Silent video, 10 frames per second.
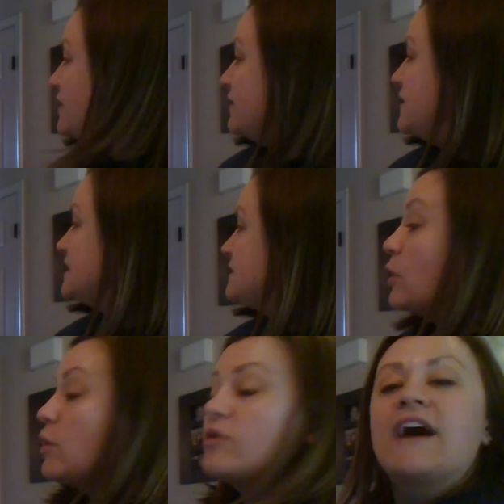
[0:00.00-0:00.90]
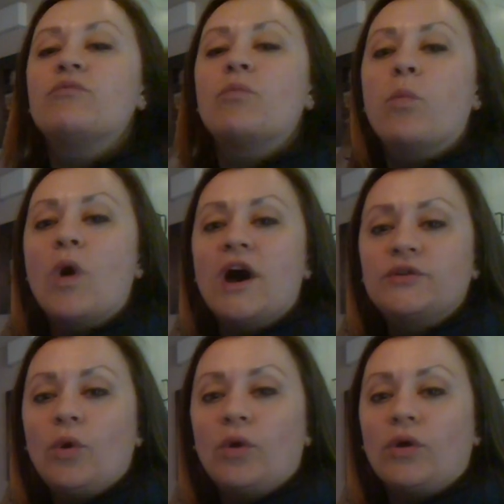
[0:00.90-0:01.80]
These both have 1
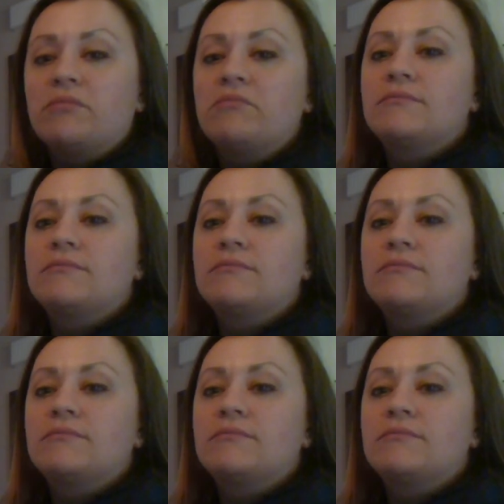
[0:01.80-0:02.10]
whole.